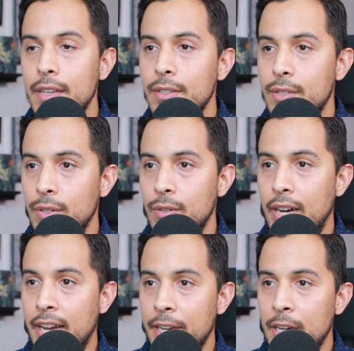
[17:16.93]
So
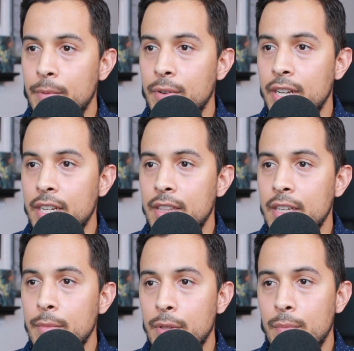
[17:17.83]
I upgraded
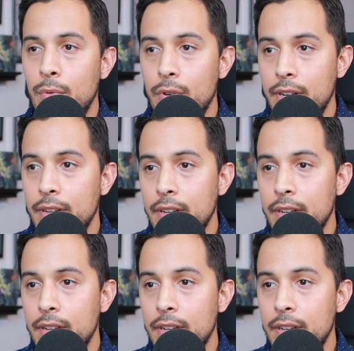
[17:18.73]
the motherboard,